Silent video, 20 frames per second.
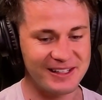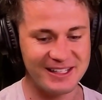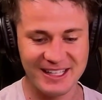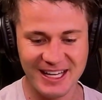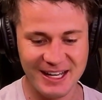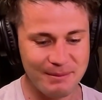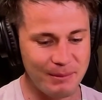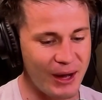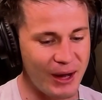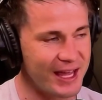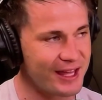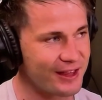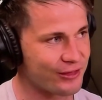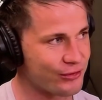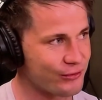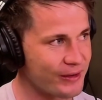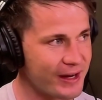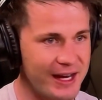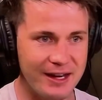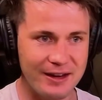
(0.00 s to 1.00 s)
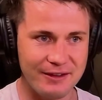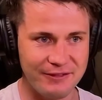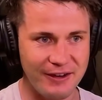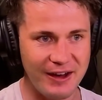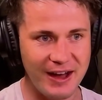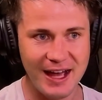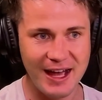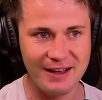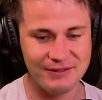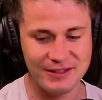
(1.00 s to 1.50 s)
You need to buy your 3 to
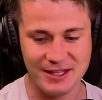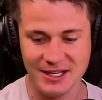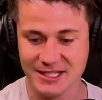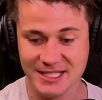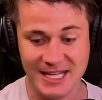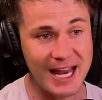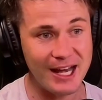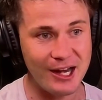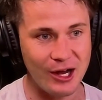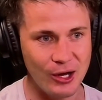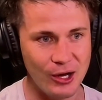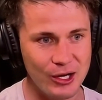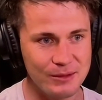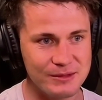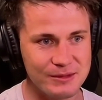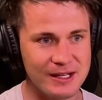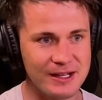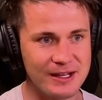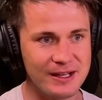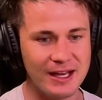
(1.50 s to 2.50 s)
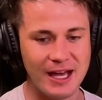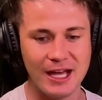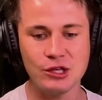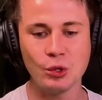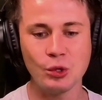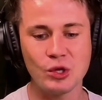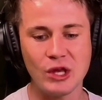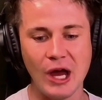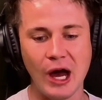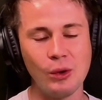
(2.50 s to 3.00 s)
5, your 10 homes, and
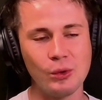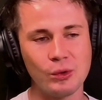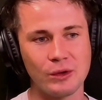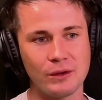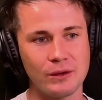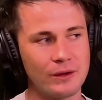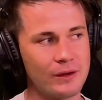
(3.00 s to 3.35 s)
you're golden.